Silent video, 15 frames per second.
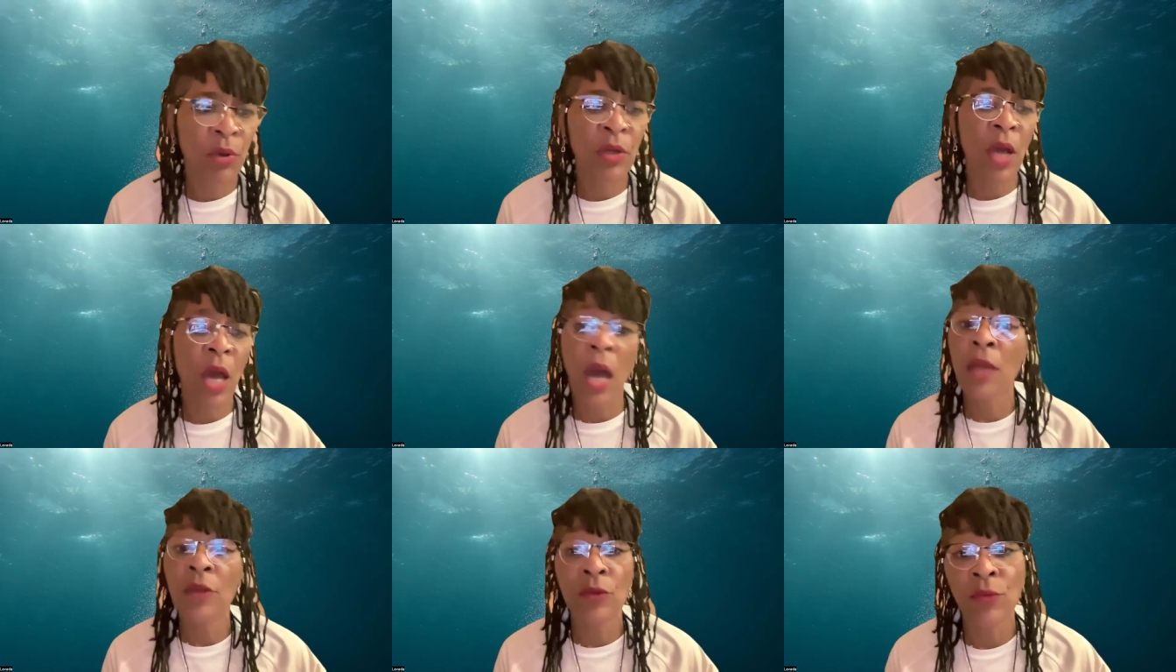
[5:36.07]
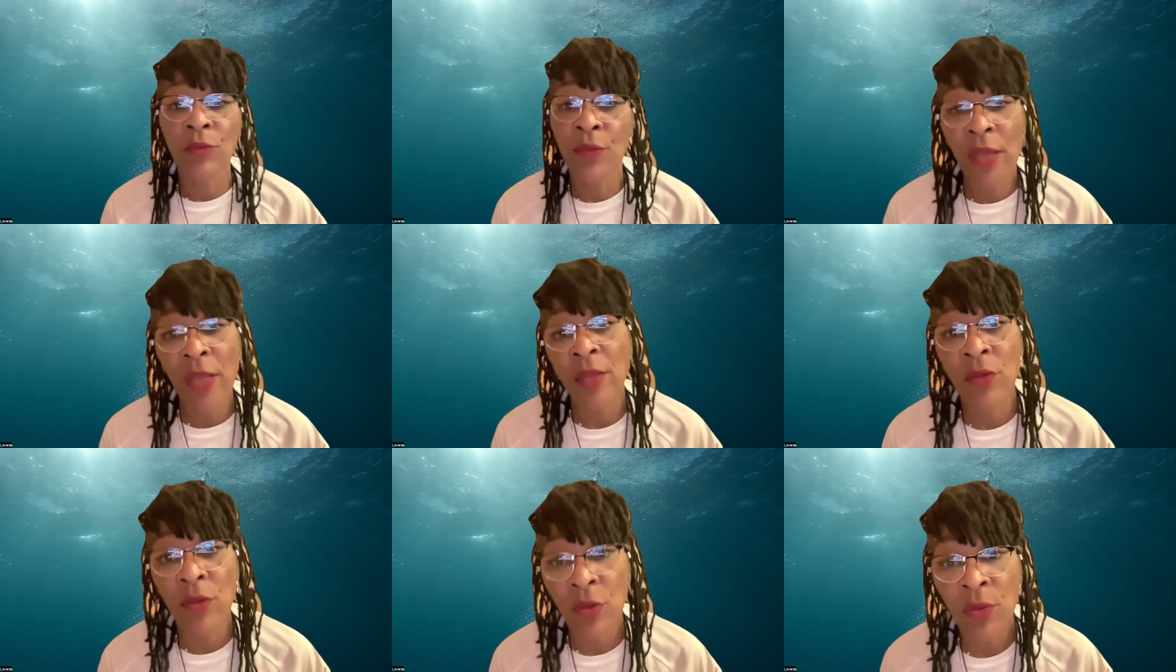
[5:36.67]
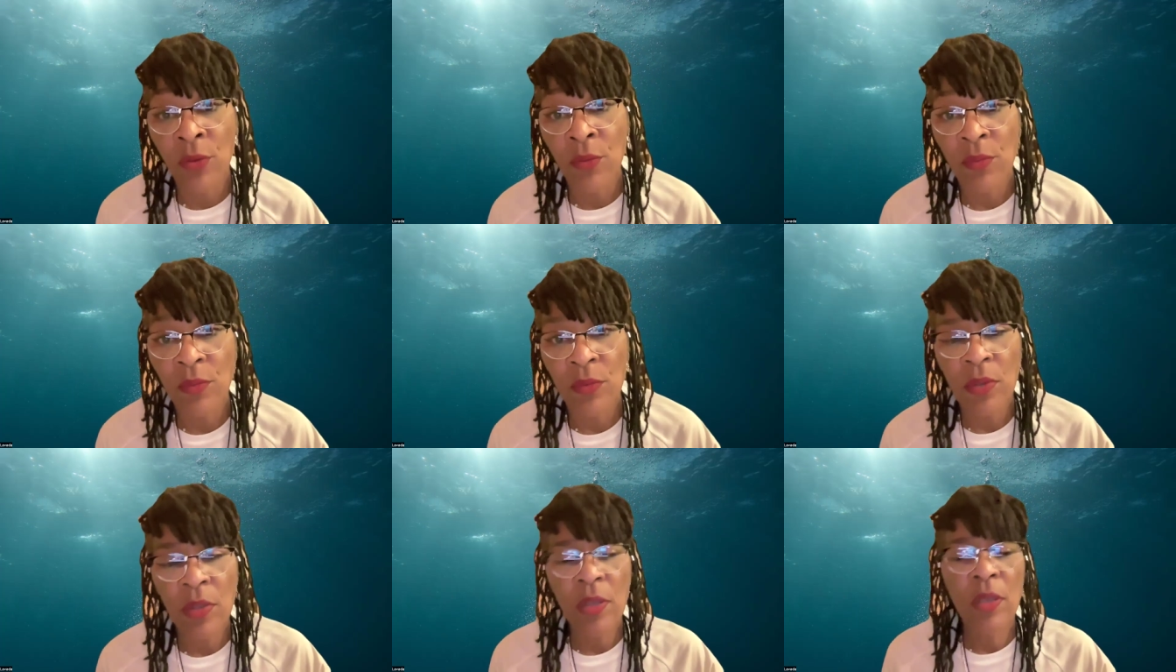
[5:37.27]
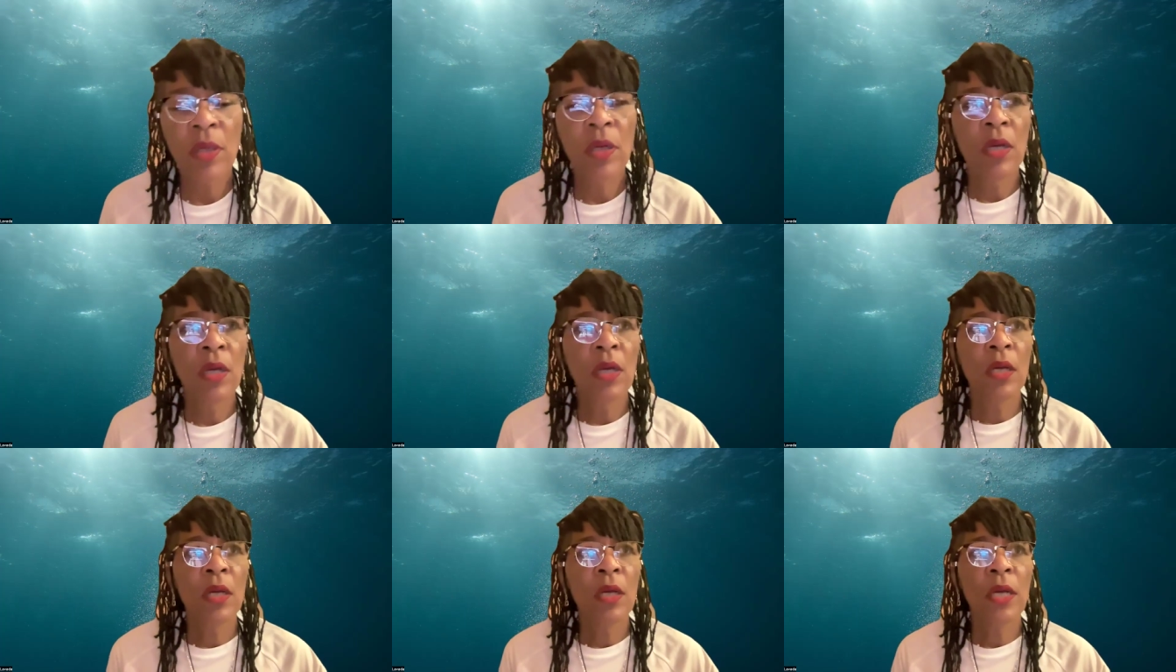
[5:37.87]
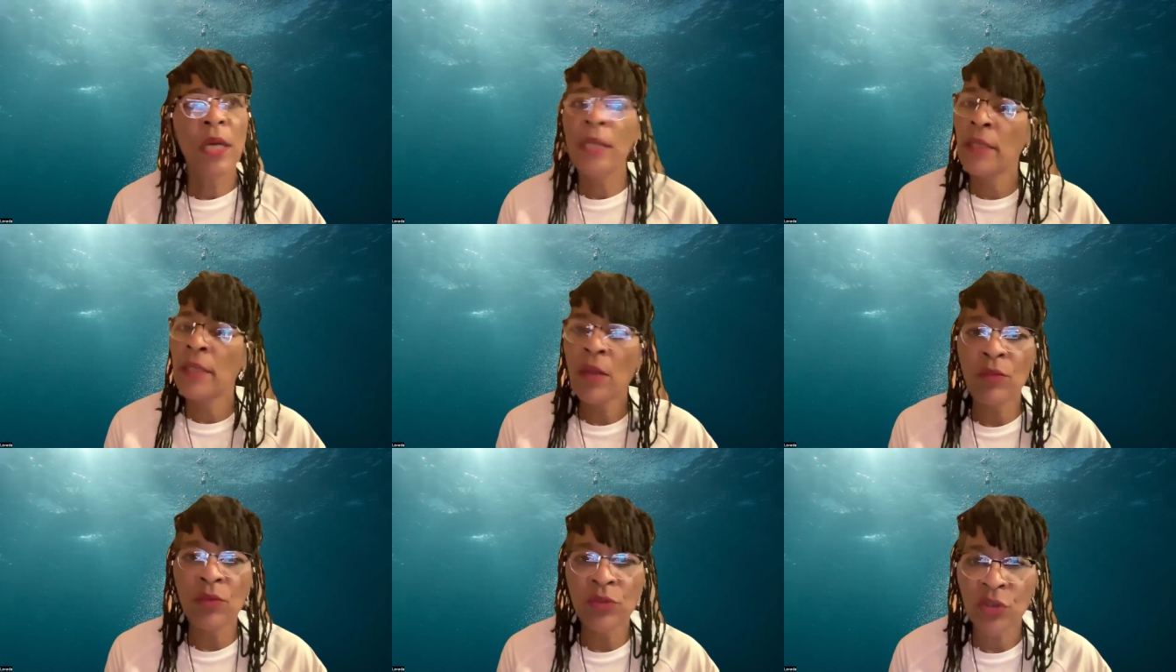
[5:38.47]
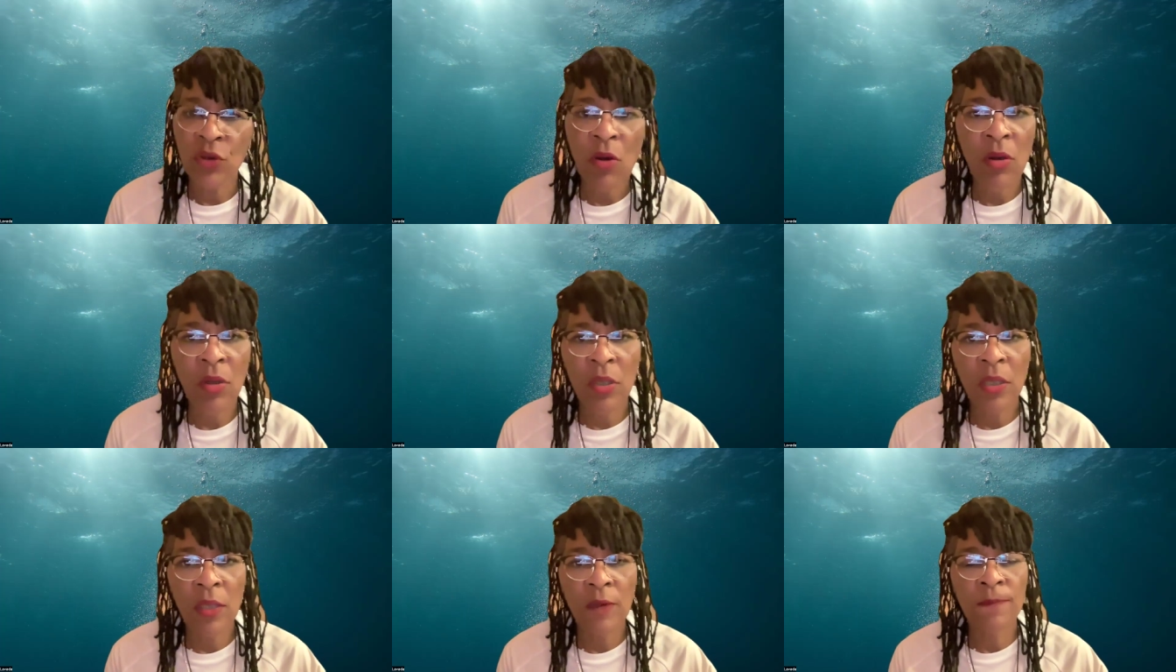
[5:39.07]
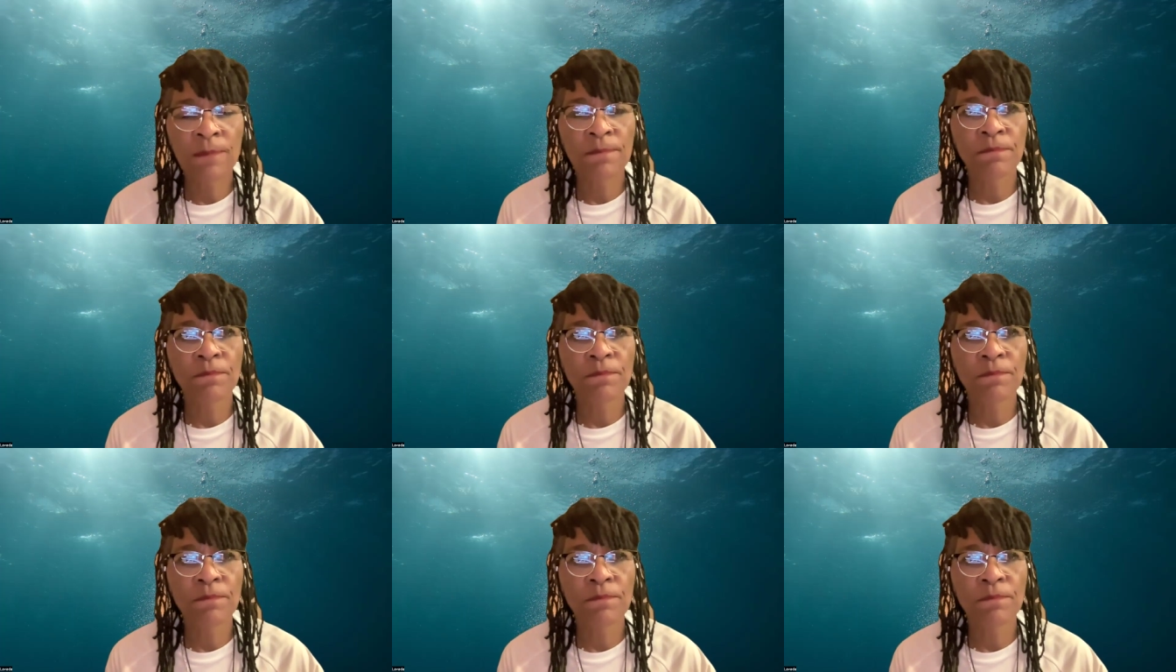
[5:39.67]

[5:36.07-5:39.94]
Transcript: but I knew they knew and they were talking.